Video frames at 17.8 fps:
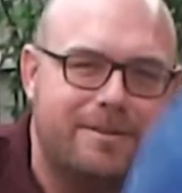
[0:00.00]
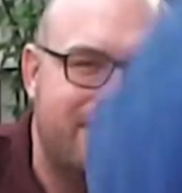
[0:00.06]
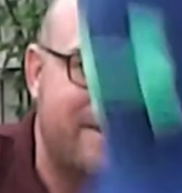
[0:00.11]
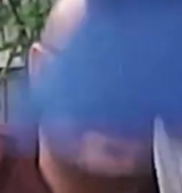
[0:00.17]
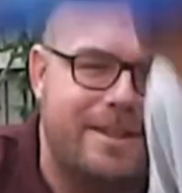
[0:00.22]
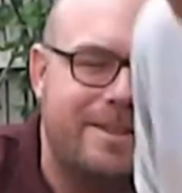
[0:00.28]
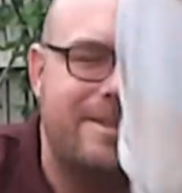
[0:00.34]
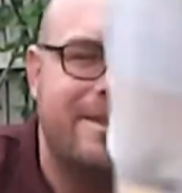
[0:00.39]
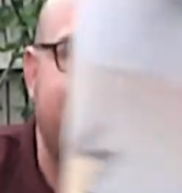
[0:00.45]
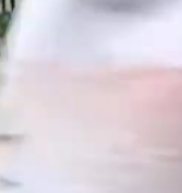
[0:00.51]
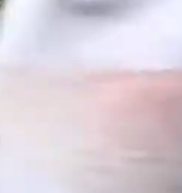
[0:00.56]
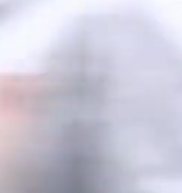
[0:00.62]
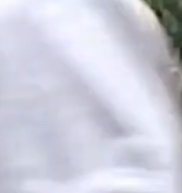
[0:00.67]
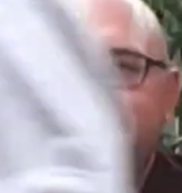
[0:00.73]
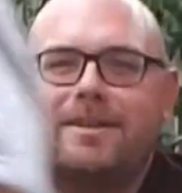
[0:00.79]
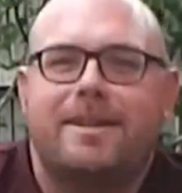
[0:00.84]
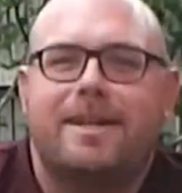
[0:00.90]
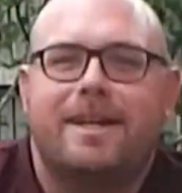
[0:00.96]
yes, thank
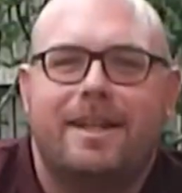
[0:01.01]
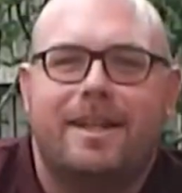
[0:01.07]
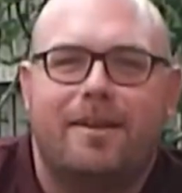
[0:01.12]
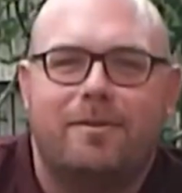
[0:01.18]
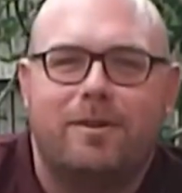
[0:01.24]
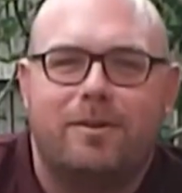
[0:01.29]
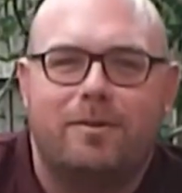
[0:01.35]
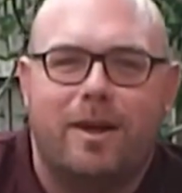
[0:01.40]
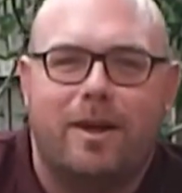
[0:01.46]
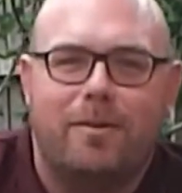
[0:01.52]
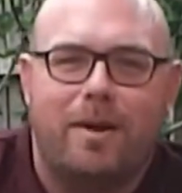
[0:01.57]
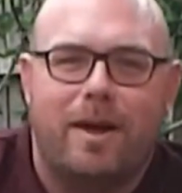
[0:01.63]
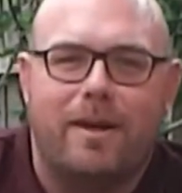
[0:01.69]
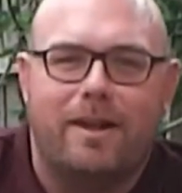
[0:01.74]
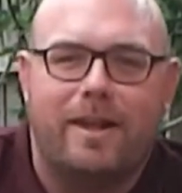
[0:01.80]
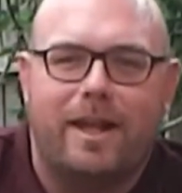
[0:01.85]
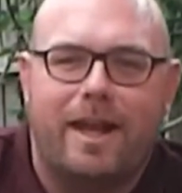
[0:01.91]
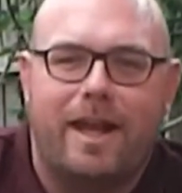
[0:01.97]
you. They've done really
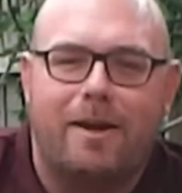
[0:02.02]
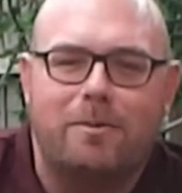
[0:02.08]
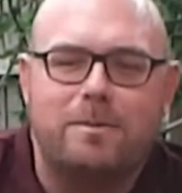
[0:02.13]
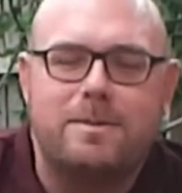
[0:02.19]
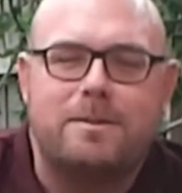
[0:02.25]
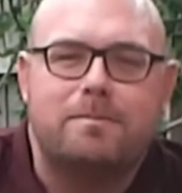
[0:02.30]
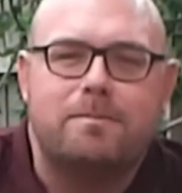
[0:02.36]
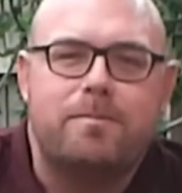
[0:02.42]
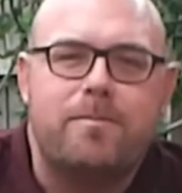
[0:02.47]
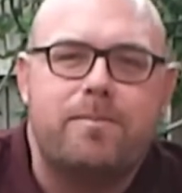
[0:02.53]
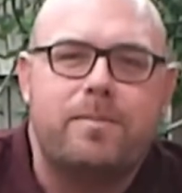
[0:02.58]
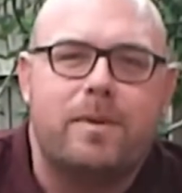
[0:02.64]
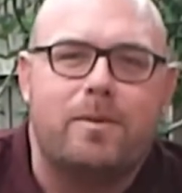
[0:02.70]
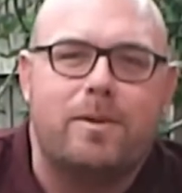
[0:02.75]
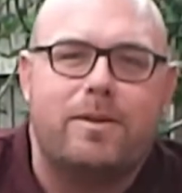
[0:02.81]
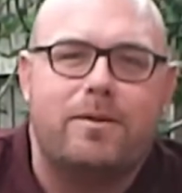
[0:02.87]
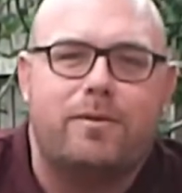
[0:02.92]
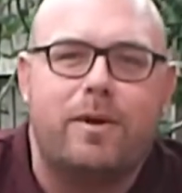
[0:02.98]
well and helped
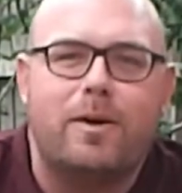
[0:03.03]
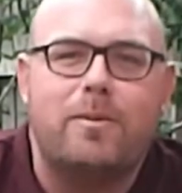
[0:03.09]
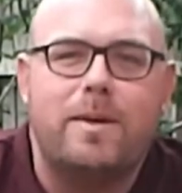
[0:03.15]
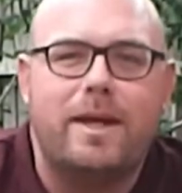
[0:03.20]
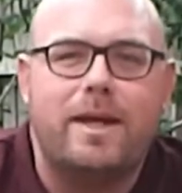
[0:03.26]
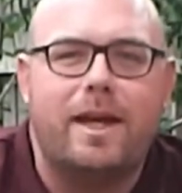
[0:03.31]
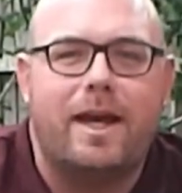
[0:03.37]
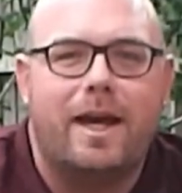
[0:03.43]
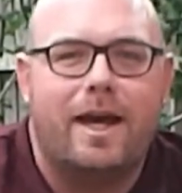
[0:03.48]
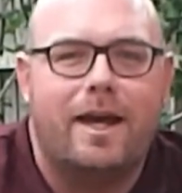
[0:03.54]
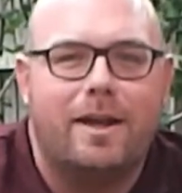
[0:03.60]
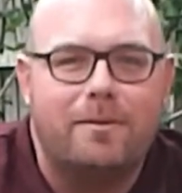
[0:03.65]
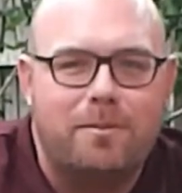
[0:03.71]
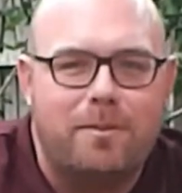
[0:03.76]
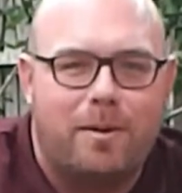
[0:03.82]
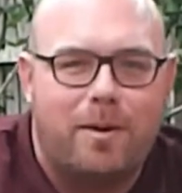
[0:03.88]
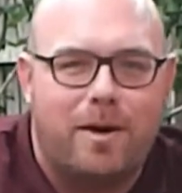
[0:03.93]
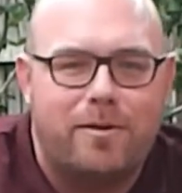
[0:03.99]
with the filming,
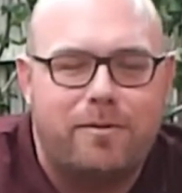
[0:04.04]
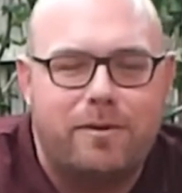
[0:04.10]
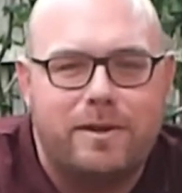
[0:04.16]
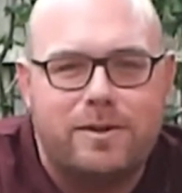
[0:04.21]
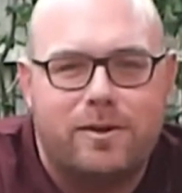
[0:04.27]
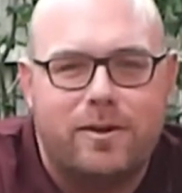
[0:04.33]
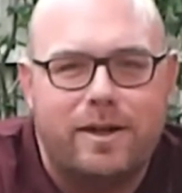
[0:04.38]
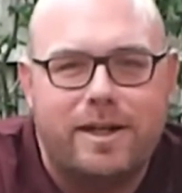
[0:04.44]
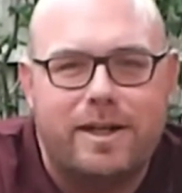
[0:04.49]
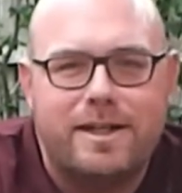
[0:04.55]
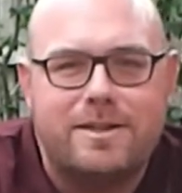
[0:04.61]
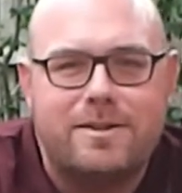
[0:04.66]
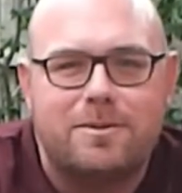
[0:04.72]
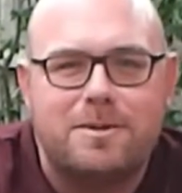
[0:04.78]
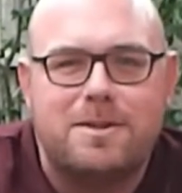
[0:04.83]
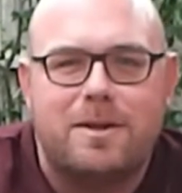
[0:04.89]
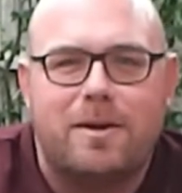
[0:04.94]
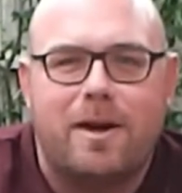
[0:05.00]
and my wife Victoria has
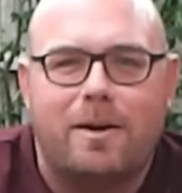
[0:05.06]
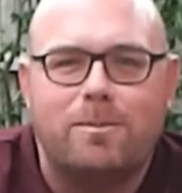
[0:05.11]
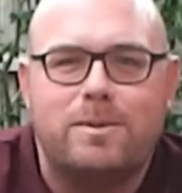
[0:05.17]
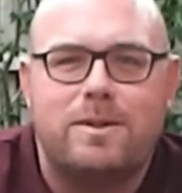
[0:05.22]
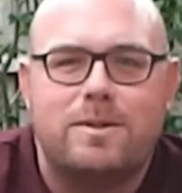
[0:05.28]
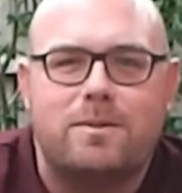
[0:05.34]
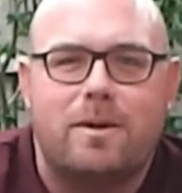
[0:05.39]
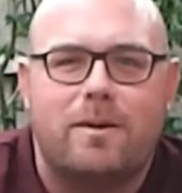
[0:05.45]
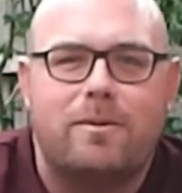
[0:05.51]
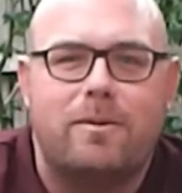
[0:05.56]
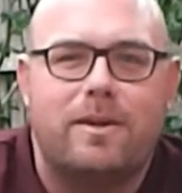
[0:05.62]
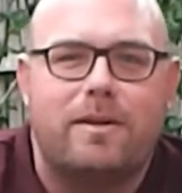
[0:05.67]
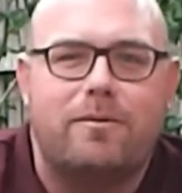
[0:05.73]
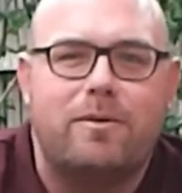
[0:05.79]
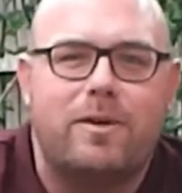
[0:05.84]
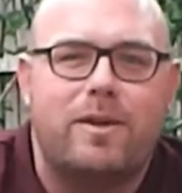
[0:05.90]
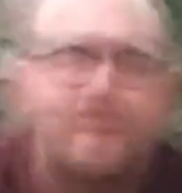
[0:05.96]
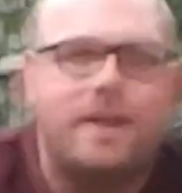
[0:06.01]
also helped as well with
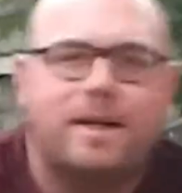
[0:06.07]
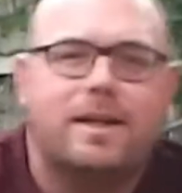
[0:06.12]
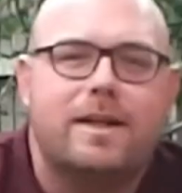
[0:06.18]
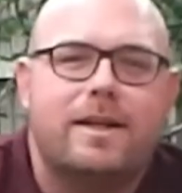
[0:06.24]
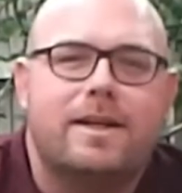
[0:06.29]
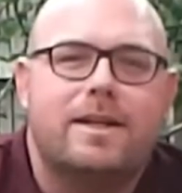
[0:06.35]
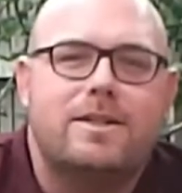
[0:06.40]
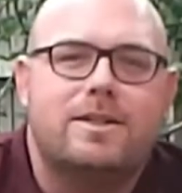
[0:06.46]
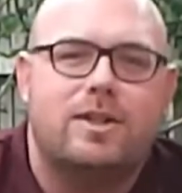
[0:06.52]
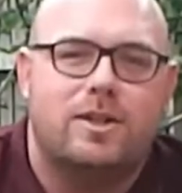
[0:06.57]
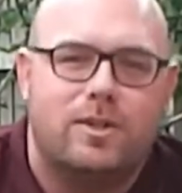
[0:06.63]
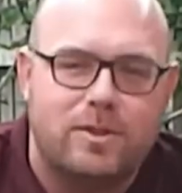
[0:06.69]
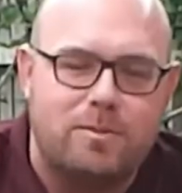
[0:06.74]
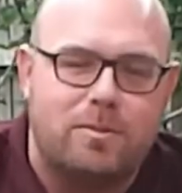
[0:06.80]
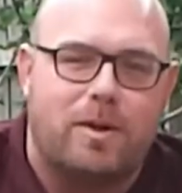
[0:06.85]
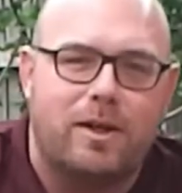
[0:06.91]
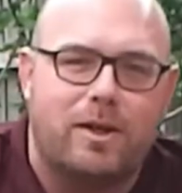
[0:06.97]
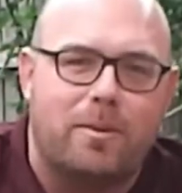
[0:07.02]
everything. She
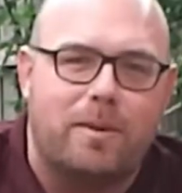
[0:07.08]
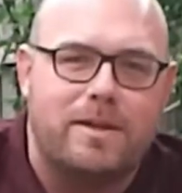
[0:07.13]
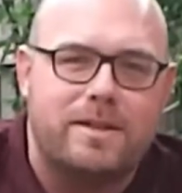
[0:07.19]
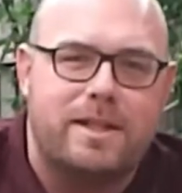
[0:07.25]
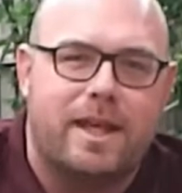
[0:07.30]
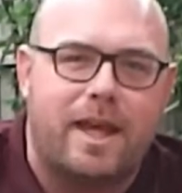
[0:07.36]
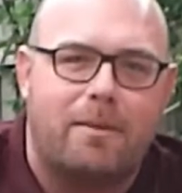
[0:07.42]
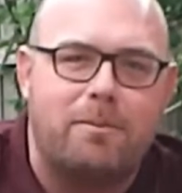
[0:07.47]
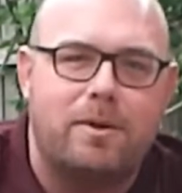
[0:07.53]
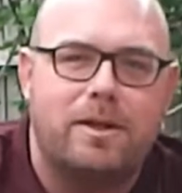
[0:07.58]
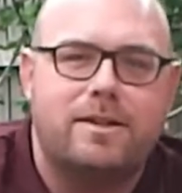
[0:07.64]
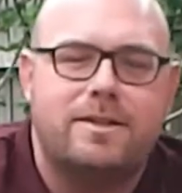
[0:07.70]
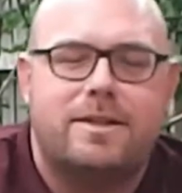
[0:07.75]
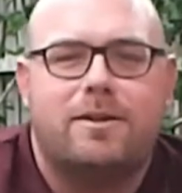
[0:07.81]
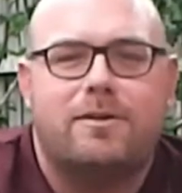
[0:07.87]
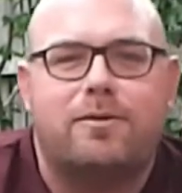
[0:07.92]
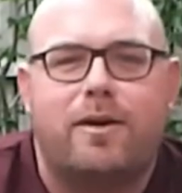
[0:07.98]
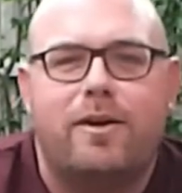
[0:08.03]
doesn't want to come onto the camera,
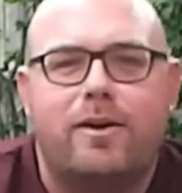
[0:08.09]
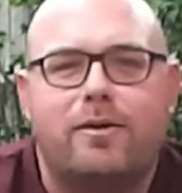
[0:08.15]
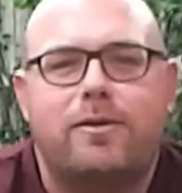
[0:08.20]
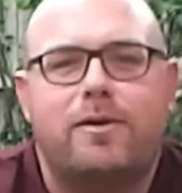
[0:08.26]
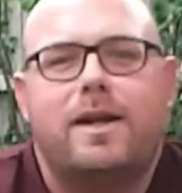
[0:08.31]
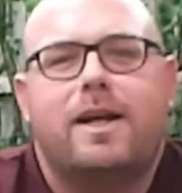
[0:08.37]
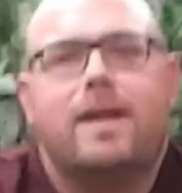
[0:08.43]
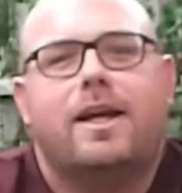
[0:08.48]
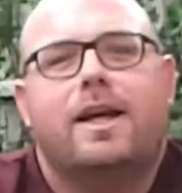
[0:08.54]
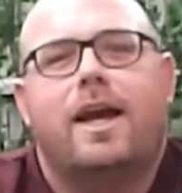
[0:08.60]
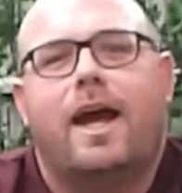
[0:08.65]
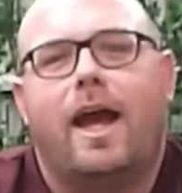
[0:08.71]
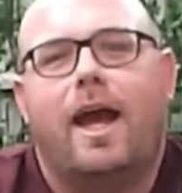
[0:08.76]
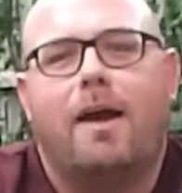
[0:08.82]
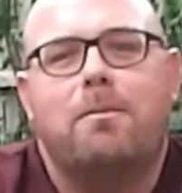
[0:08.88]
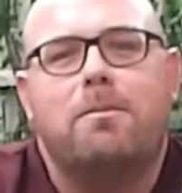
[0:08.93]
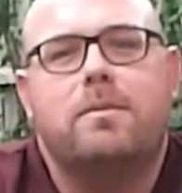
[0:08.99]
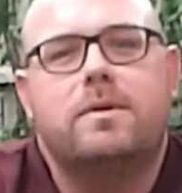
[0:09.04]
so that's fair enough.
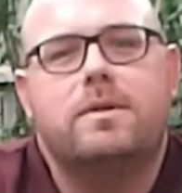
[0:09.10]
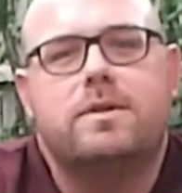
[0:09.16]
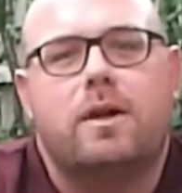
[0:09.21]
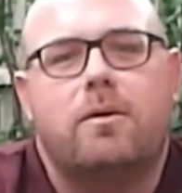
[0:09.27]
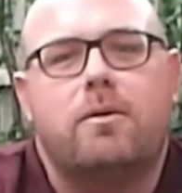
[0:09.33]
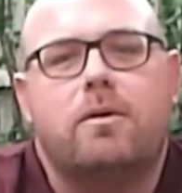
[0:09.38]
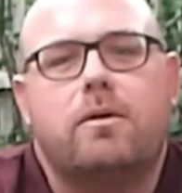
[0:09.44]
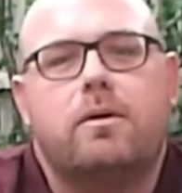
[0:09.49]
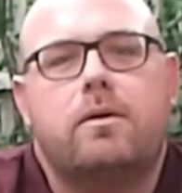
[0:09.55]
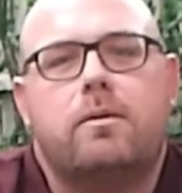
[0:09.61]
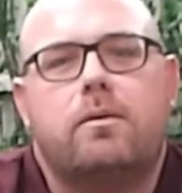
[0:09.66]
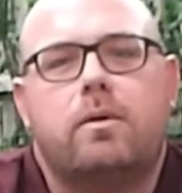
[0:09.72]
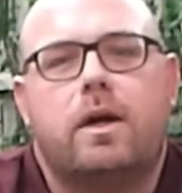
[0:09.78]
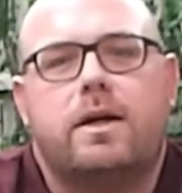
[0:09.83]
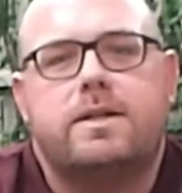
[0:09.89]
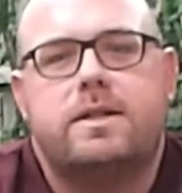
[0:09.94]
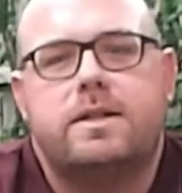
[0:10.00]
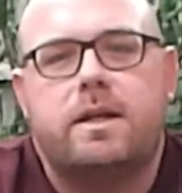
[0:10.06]
So
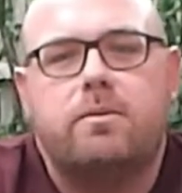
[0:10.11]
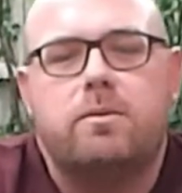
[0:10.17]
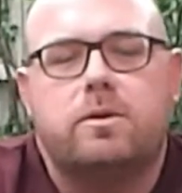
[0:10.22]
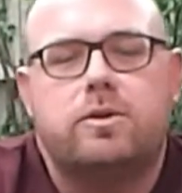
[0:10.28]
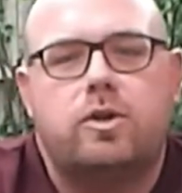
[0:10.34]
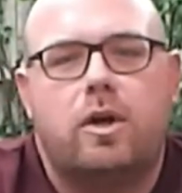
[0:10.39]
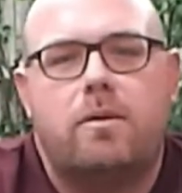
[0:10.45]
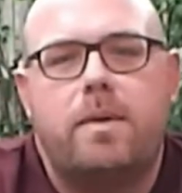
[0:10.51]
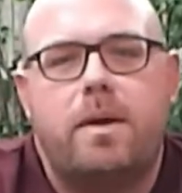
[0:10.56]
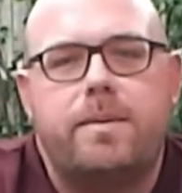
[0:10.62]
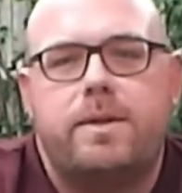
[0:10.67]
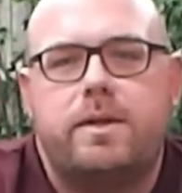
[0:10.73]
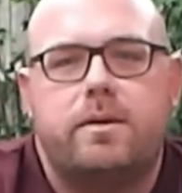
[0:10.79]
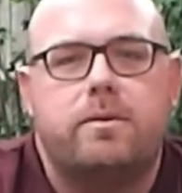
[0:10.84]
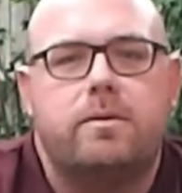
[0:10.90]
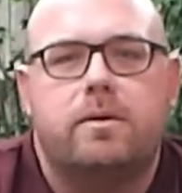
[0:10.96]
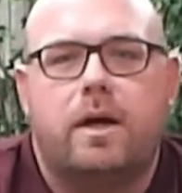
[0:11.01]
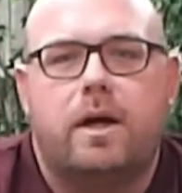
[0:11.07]
as I said, we'll try and maybe
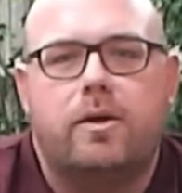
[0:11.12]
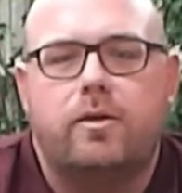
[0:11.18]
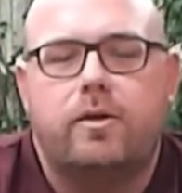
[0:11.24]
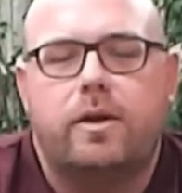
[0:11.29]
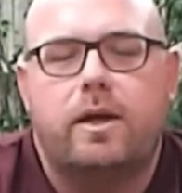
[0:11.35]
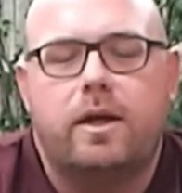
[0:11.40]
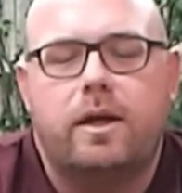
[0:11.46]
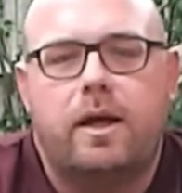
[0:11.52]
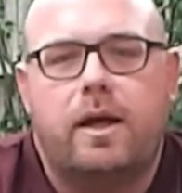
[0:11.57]
do another